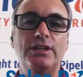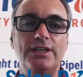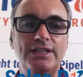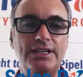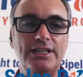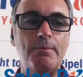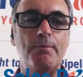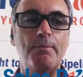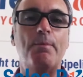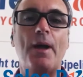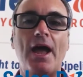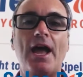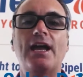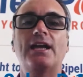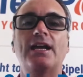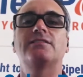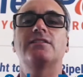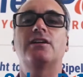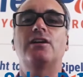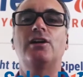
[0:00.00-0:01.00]
an
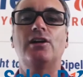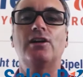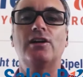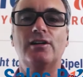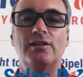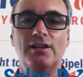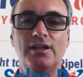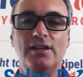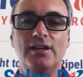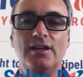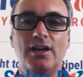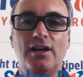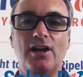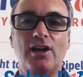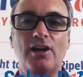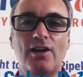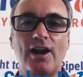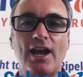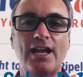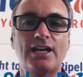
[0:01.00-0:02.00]
impact our
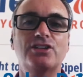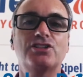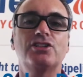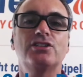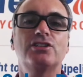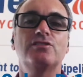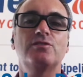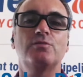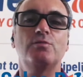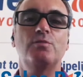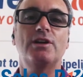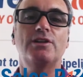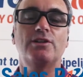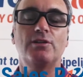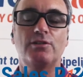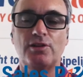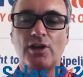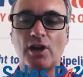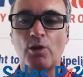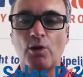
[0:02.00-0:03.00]
actions and
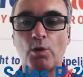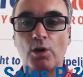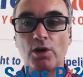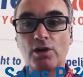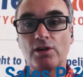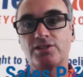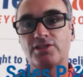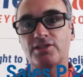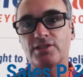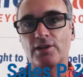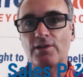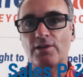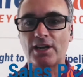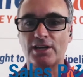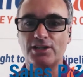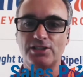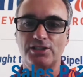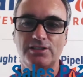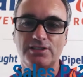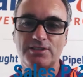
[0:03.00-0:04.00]
whether our words and our
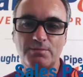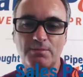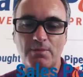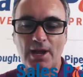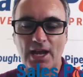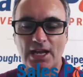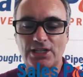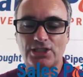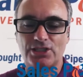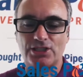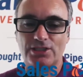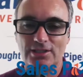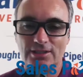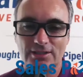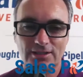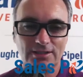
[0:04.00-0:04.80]
actions match